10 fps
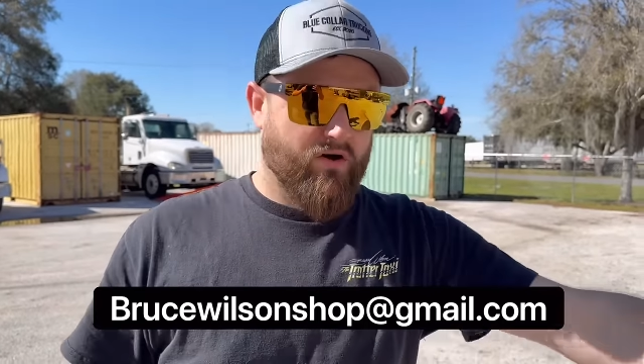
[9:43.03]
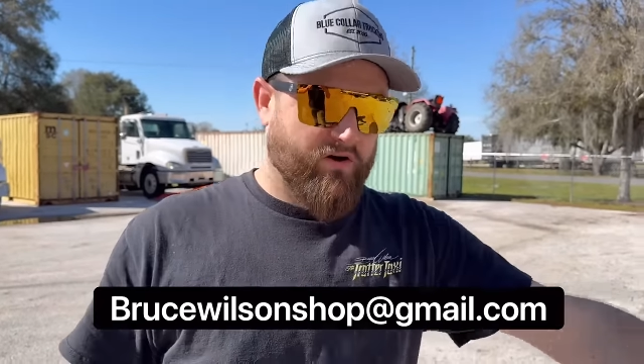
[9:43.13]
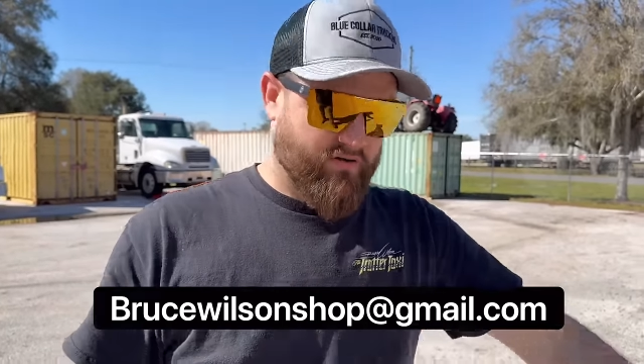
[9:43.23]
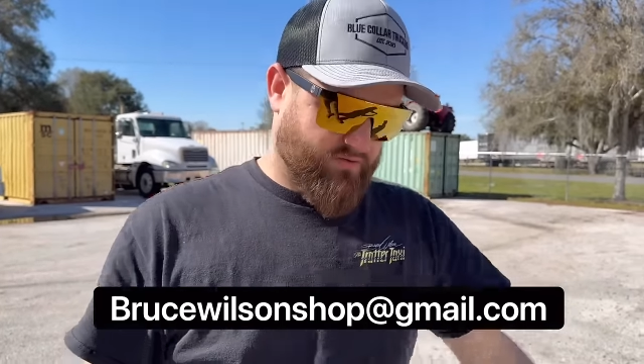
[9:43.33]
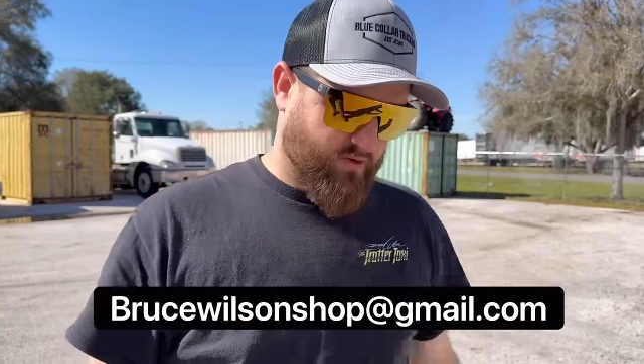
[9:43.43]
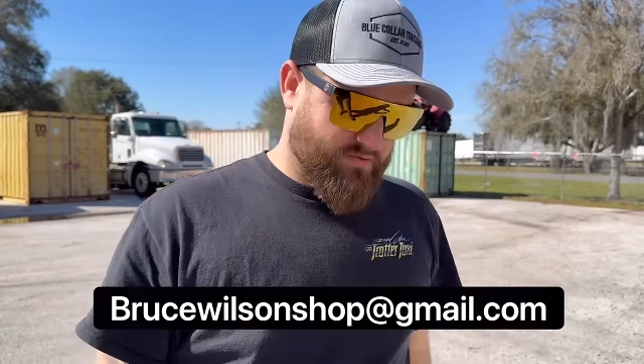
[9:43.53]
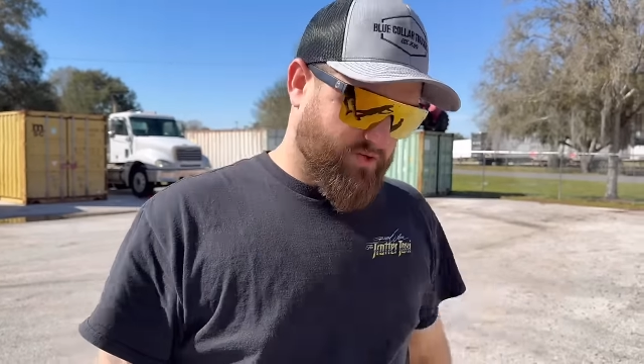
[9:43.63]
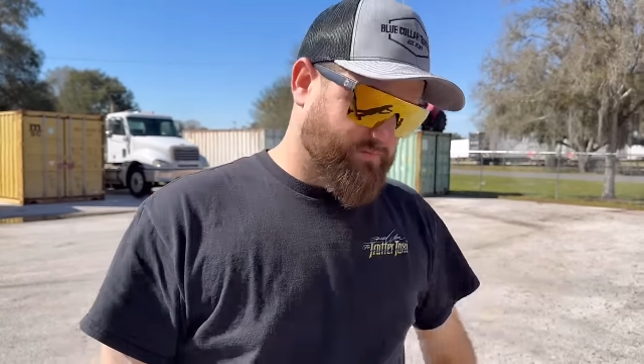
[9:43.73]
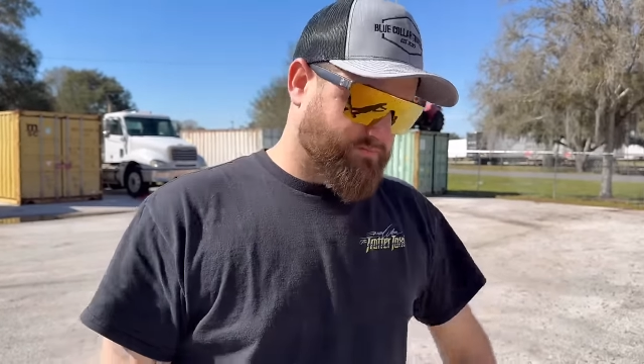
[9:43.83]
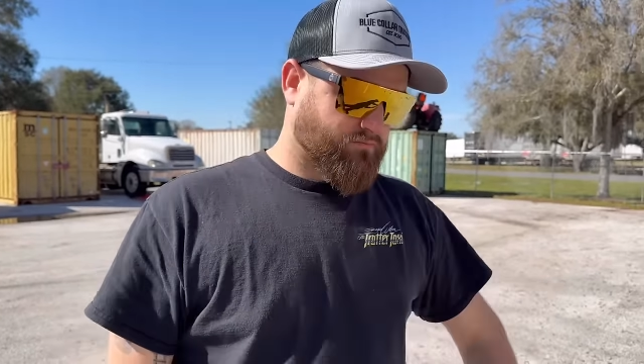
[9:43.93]
under the
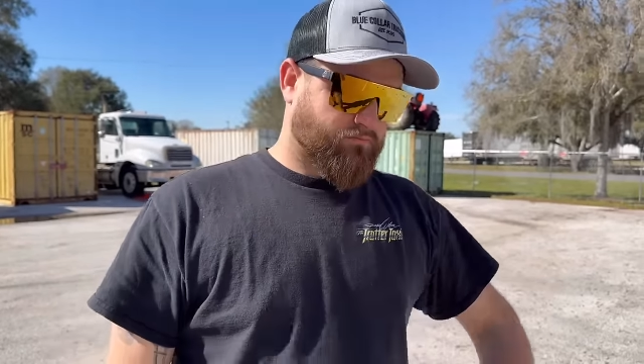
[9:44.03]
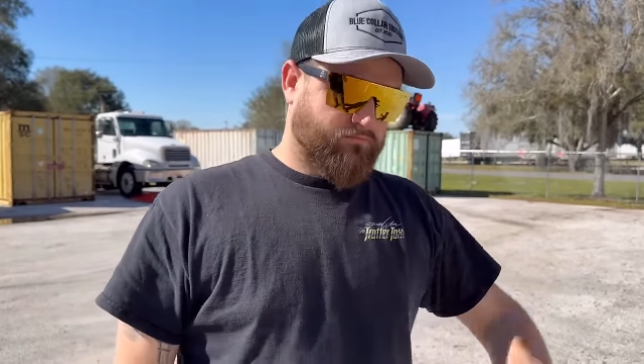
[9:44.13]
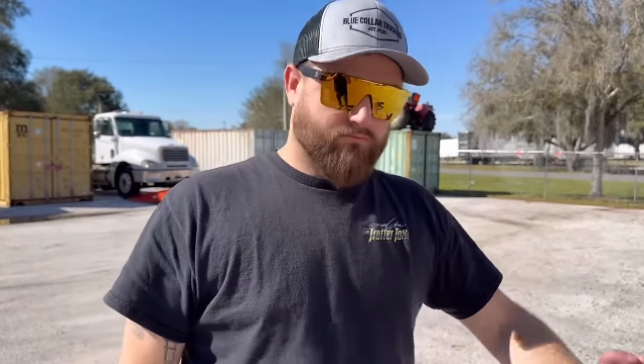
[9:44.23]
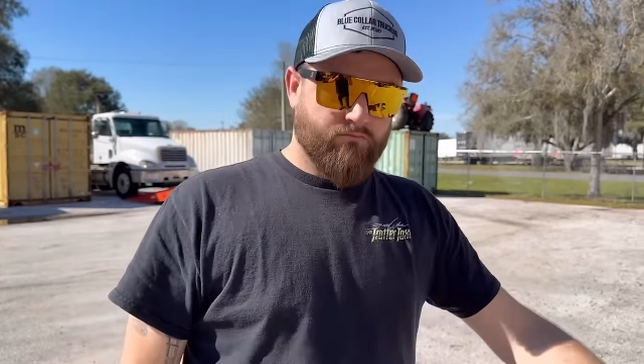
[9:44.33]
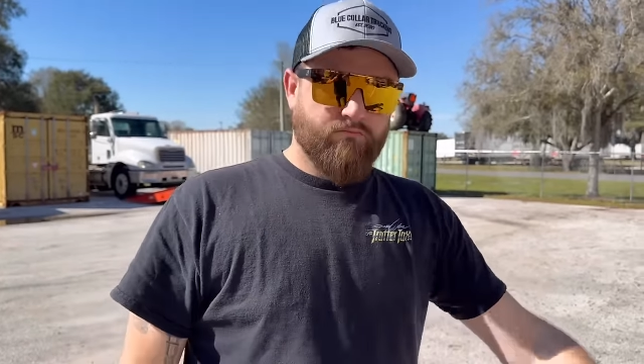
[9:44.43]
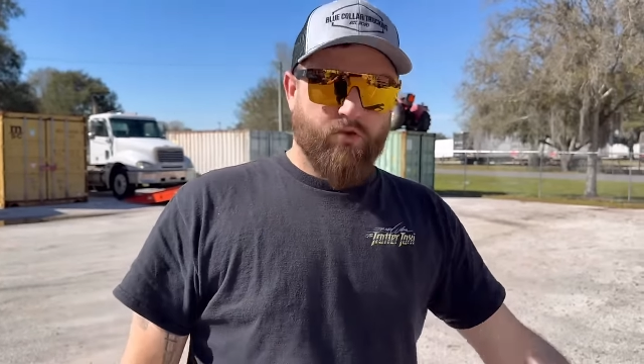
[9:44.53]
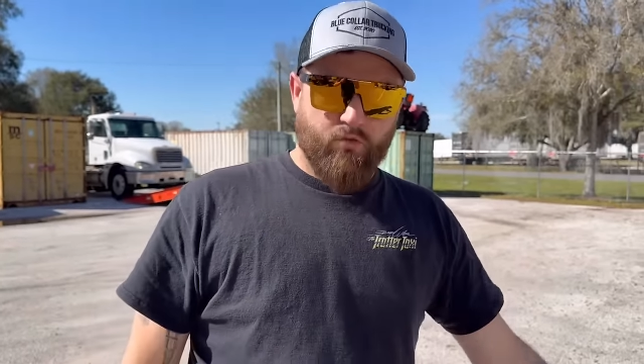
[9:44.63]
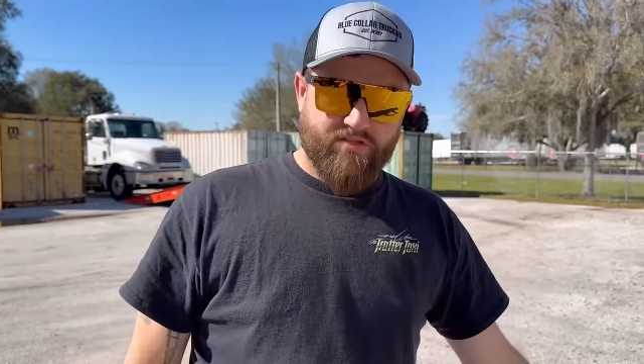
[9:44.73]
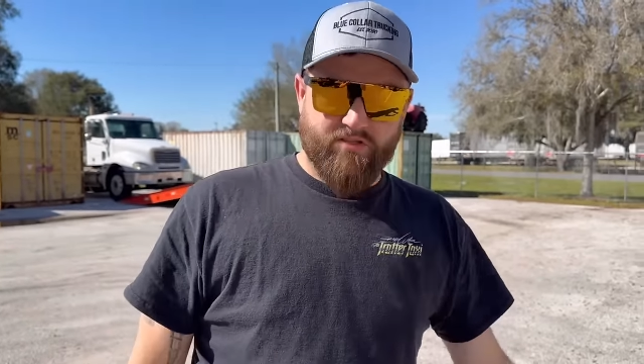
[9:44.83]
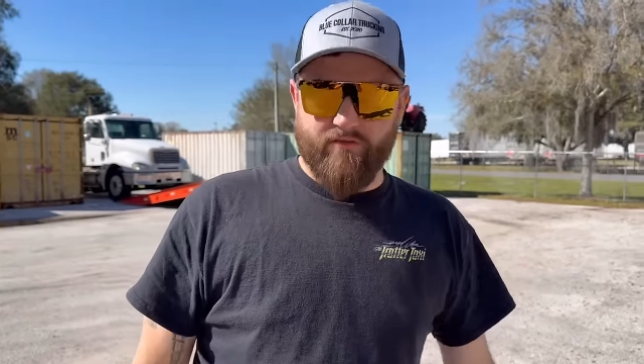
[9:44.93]
description,
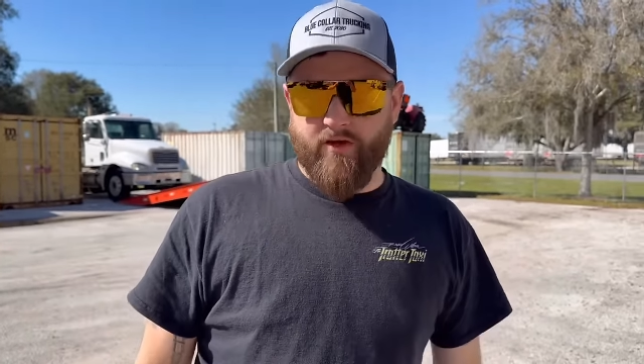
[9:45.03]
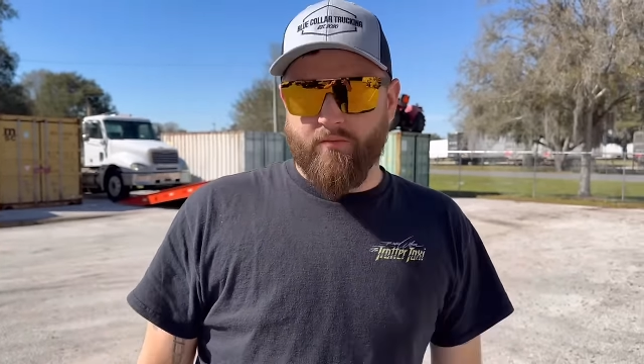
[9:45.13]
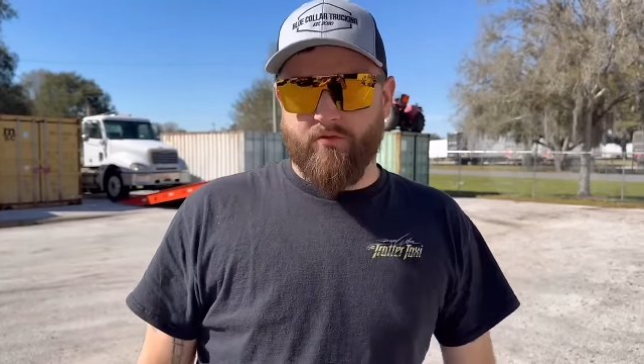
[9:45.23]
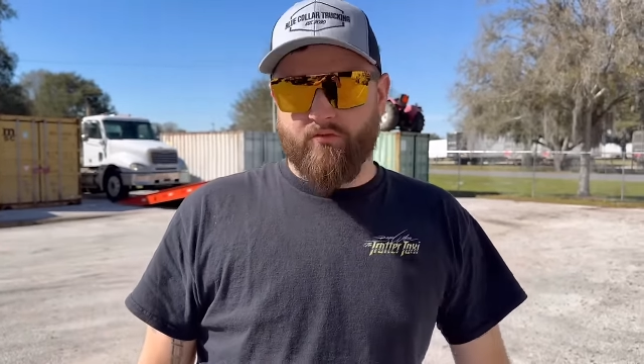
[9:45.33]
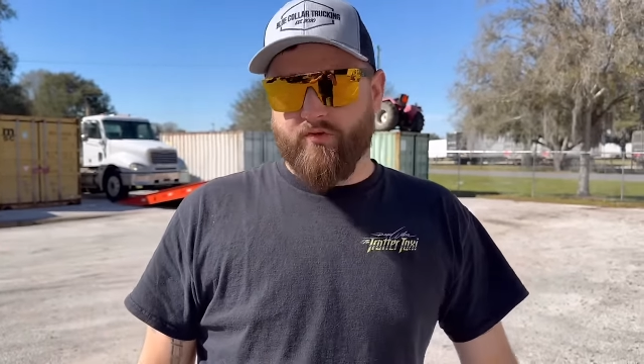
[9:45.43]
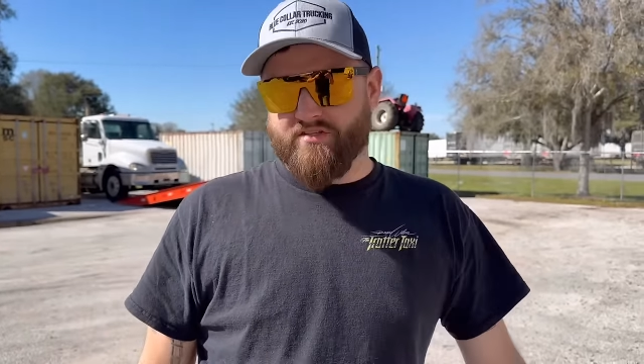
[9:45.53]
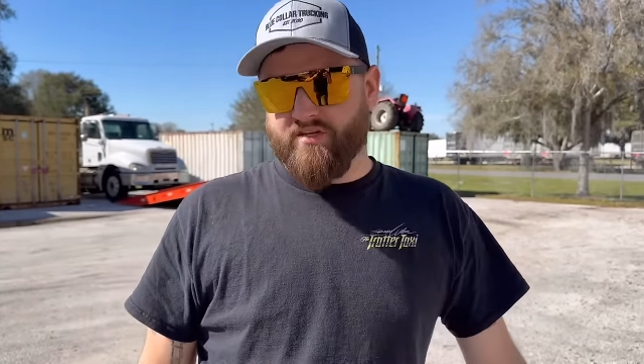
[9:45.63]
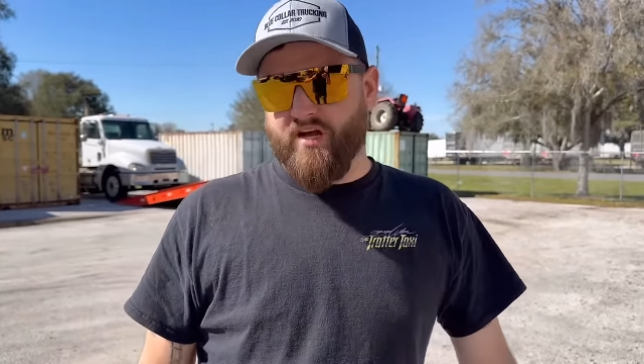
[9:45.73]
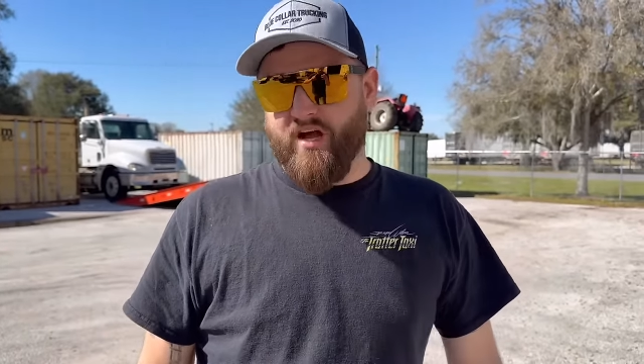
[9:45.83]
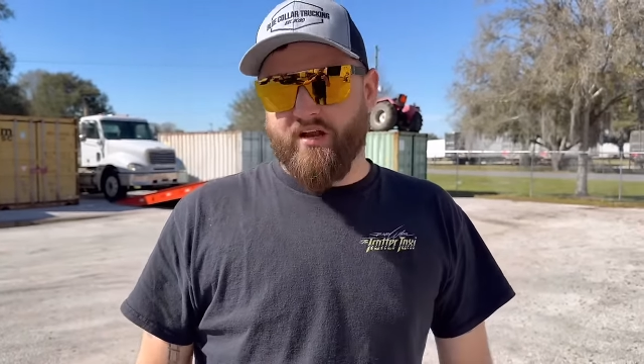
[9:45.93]
what's still available and what's
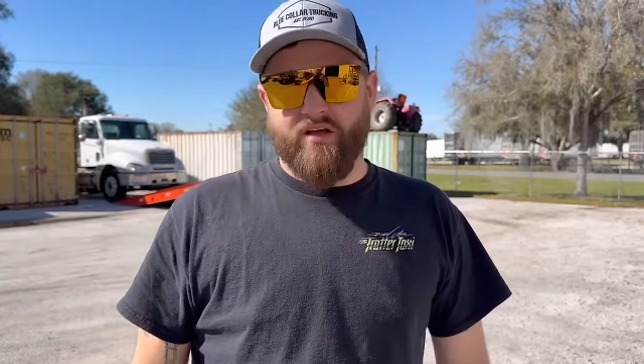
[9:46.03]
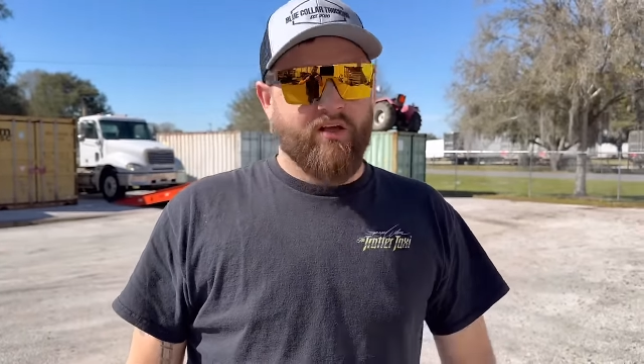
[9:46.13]
not.